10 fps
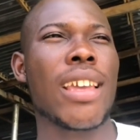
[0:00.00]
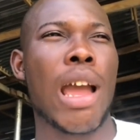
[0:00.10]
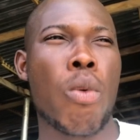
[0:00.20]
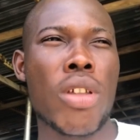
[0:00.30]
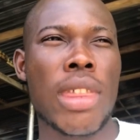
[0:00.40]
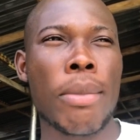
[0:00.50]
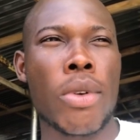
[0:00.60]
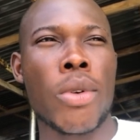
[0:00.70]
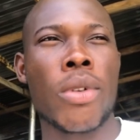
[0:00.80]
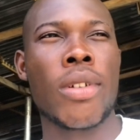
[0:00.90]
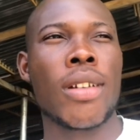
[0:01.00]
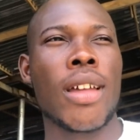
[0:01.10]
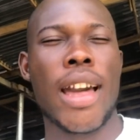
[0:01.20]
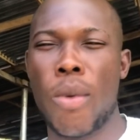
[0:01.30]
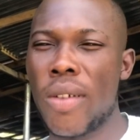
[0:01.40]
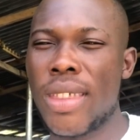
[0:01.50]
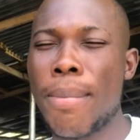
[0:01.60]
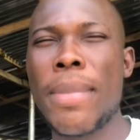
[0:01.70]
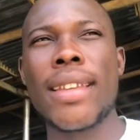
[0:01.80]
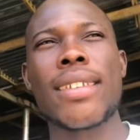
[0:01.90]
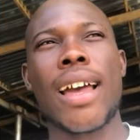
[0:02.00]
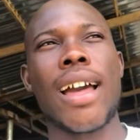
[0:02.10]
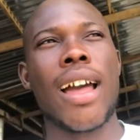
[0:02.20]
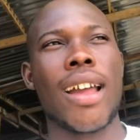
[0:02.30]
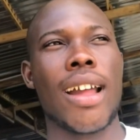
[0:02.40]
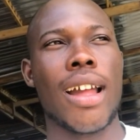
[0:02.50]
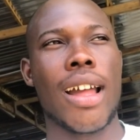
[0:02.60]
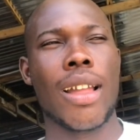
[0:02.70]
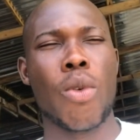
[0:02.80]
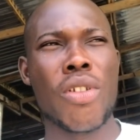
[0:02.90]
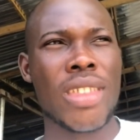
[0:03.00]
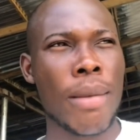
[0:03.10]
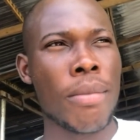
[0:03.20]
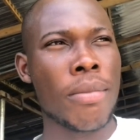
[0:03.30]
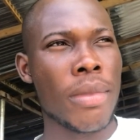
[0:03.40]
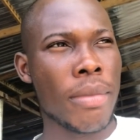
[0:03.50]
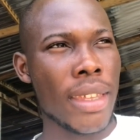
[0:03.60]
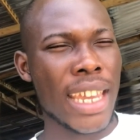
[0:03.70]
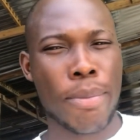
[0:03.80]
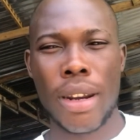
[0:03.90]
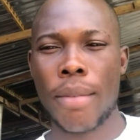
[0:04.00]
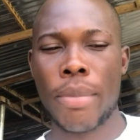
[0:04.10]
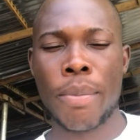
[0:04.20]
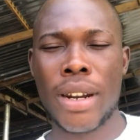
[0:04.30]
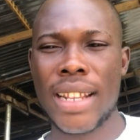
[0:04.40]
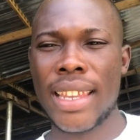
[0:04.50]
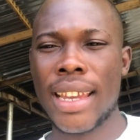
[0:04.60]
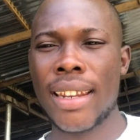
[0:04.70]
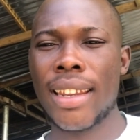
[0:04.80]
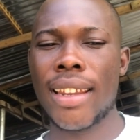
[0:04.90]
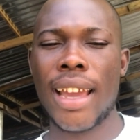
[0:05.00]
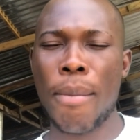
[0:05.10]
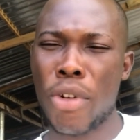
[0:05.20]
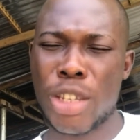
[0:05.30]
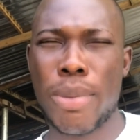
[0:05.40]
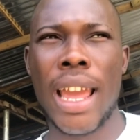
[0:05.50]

I watch them grow. I watch them mate. I watch them get pregnant again and multiply.